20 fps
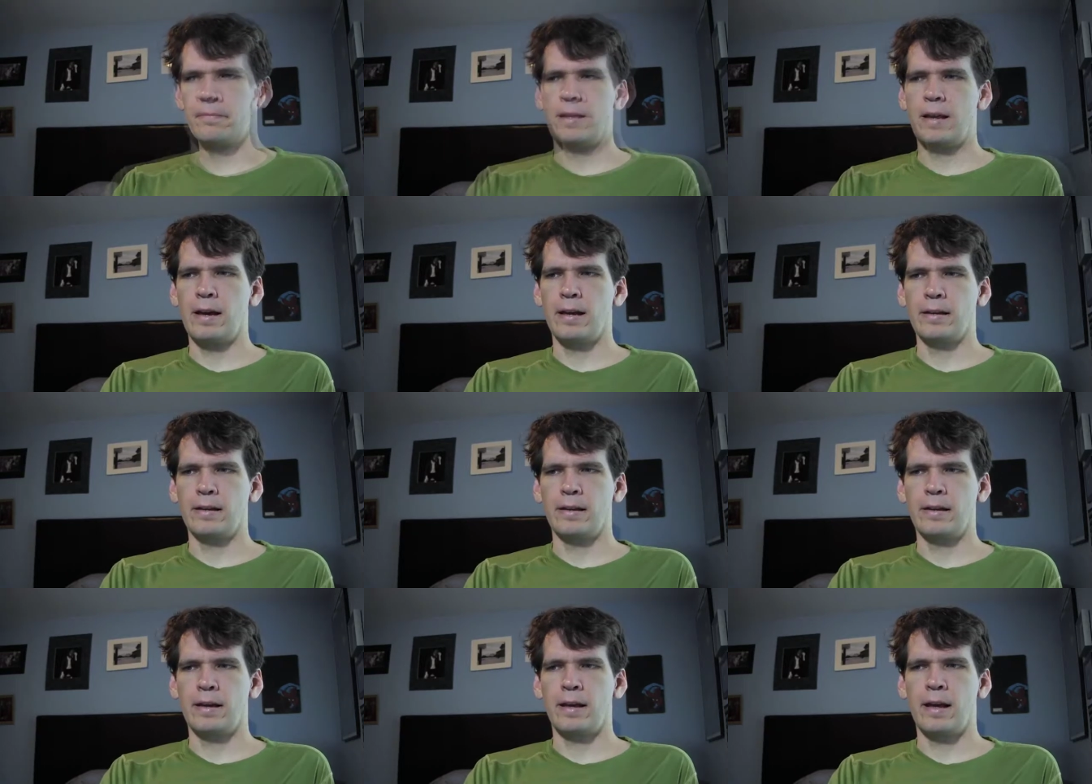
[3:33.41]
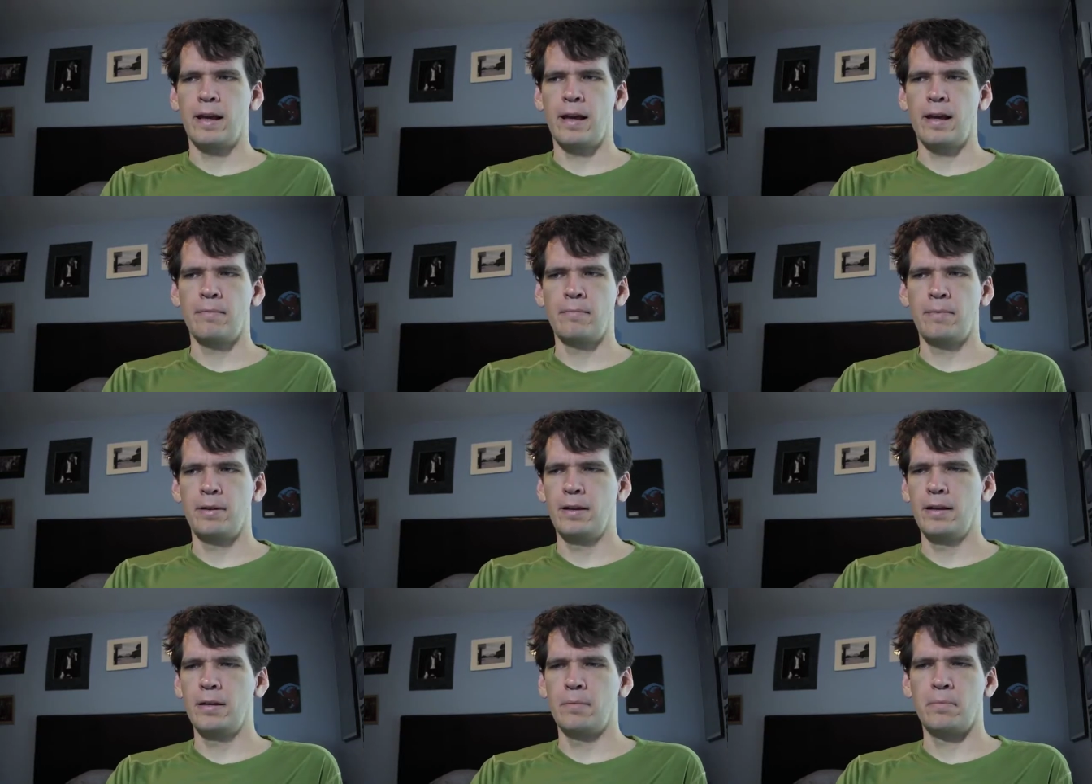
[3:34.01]
That can
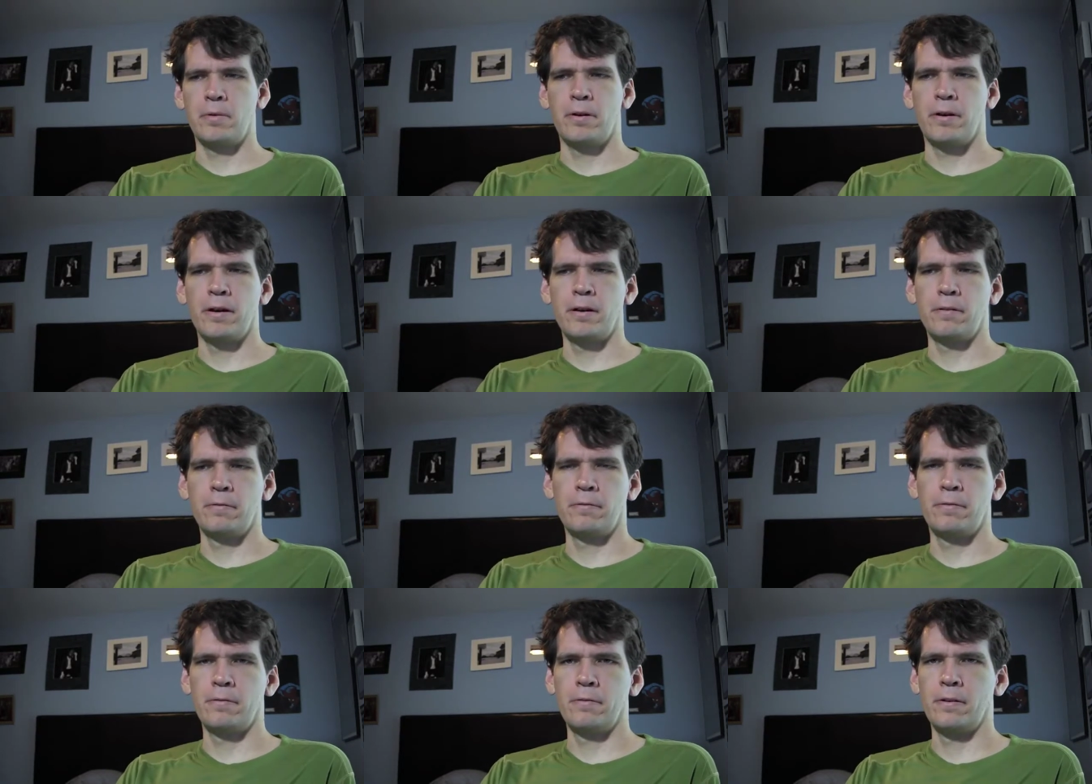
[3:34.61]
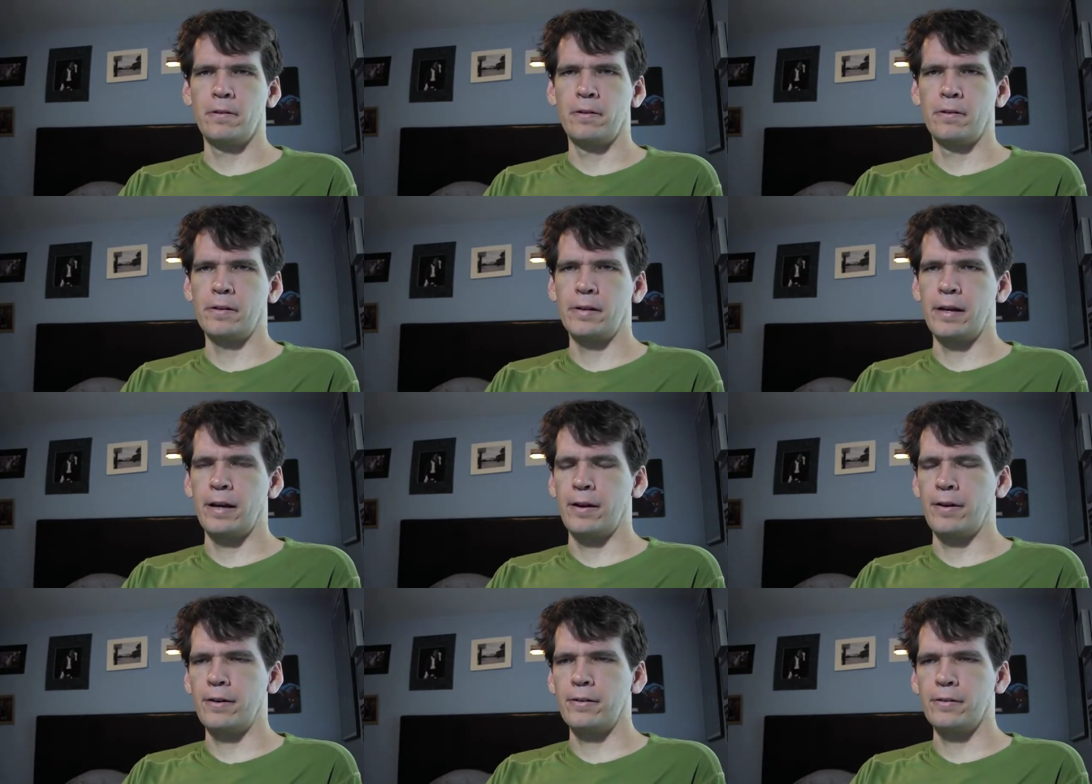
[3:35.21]
be a part of her
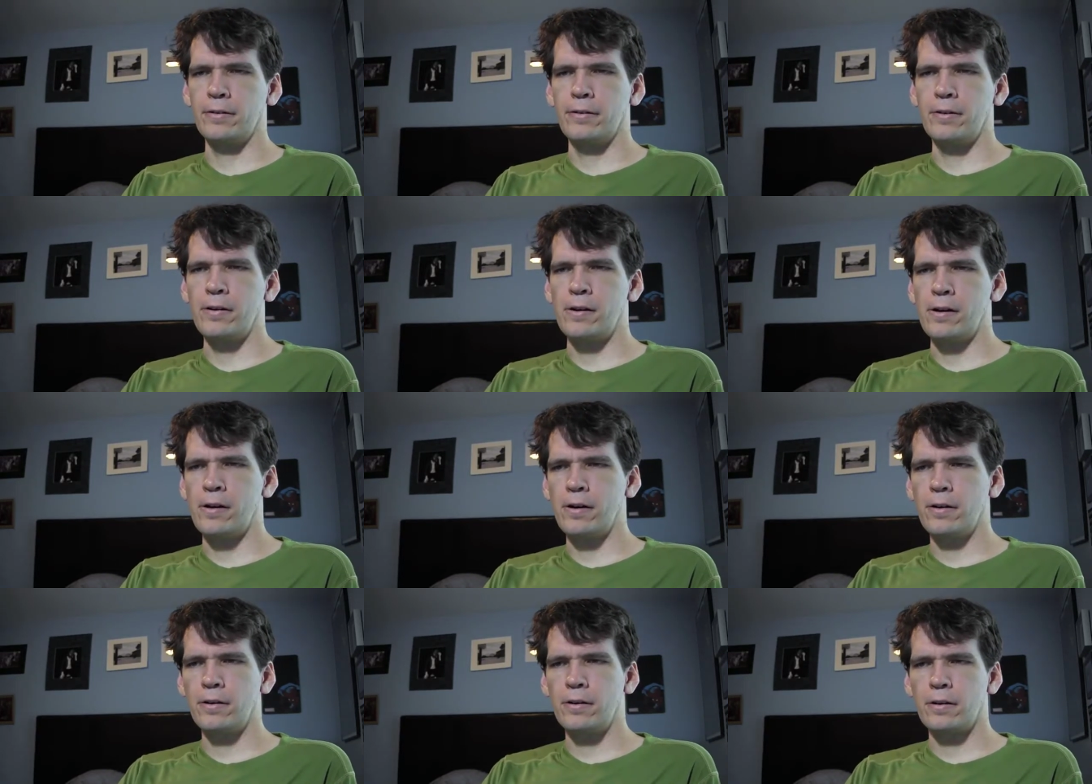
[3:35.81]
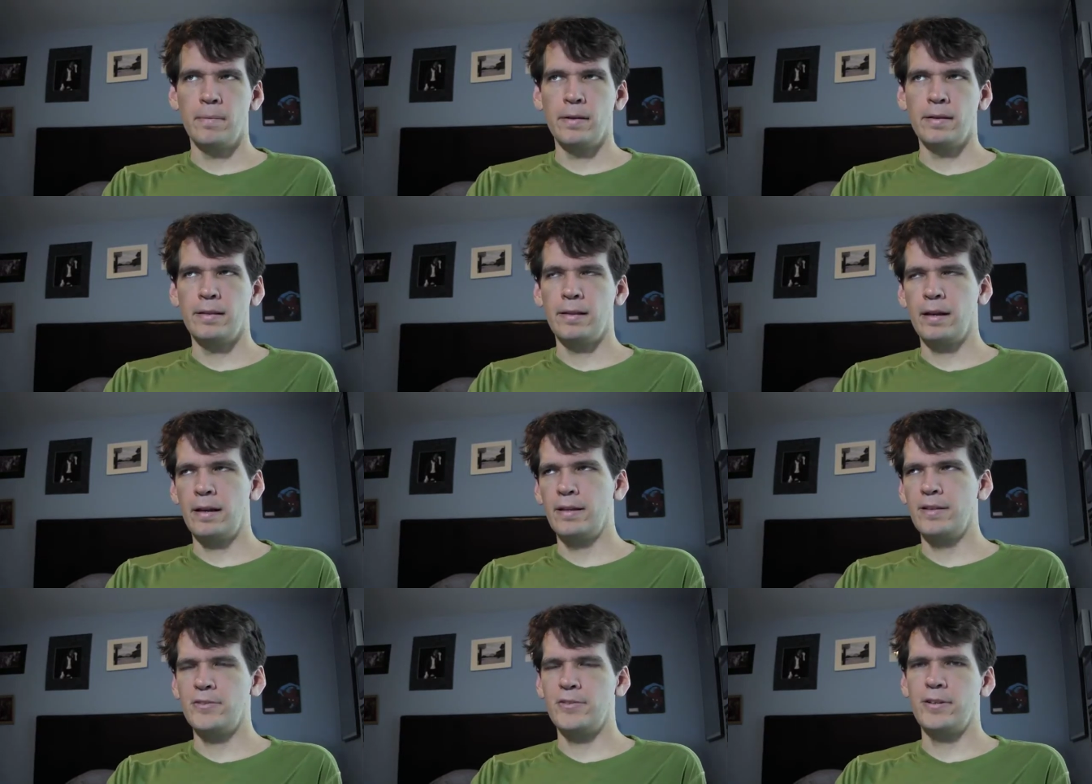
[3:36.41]
character arc, but
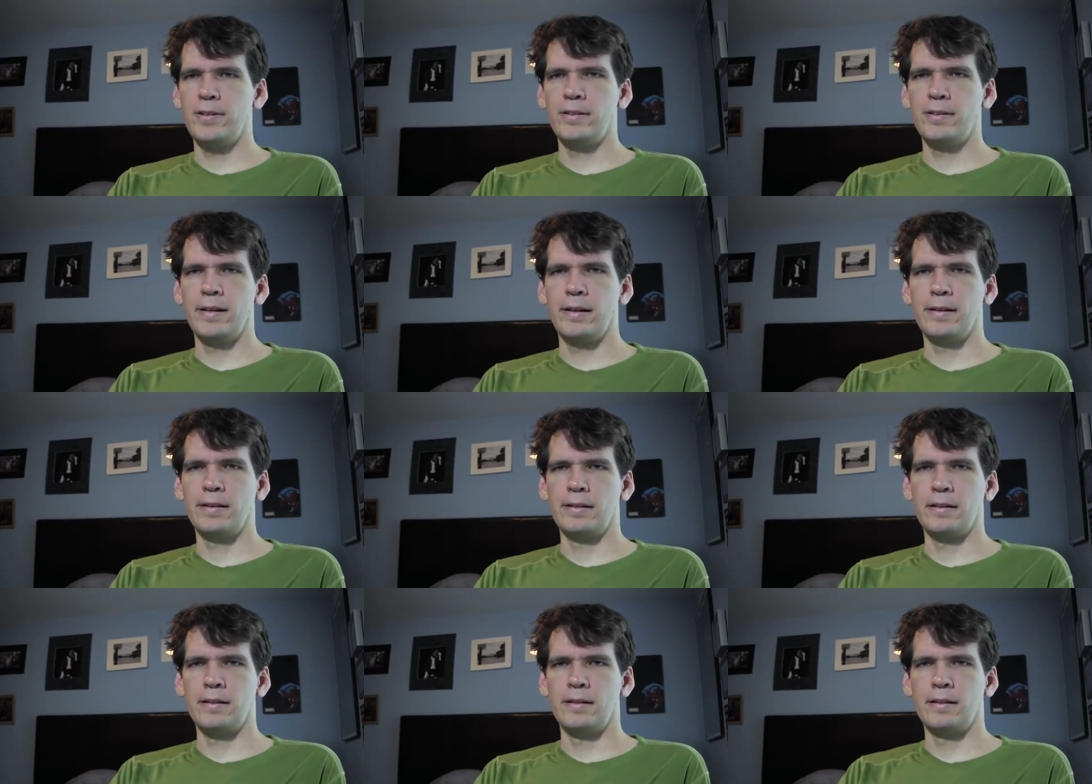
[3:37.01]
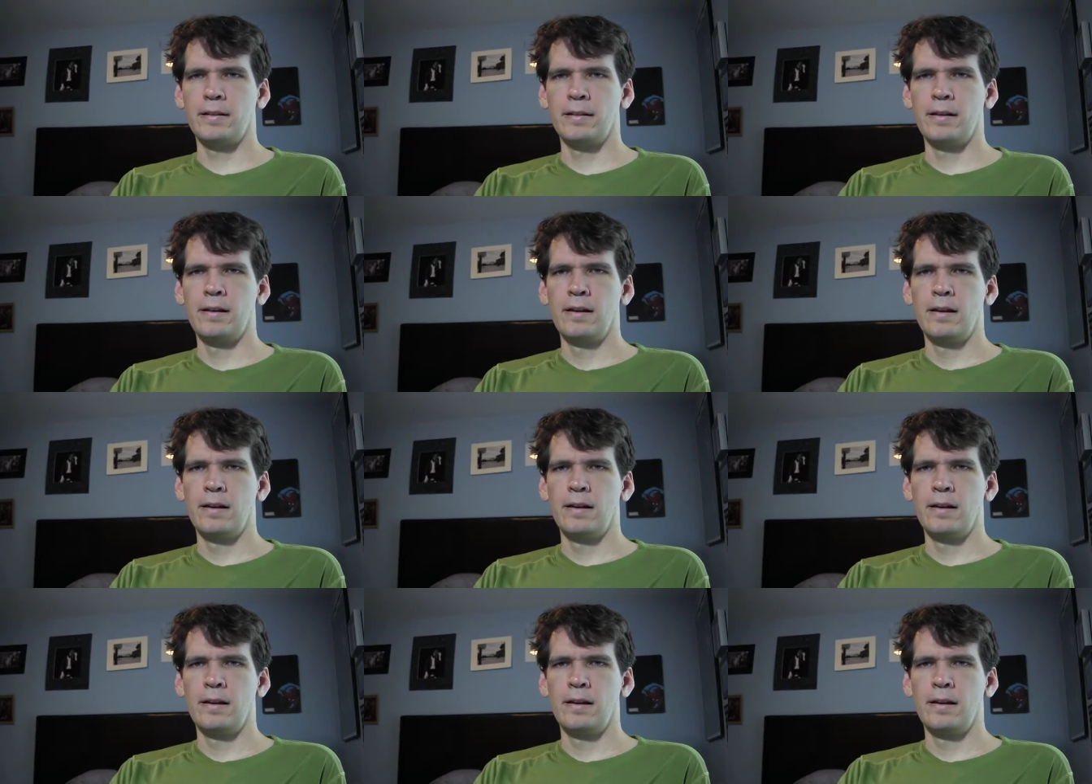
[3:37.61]
then she takes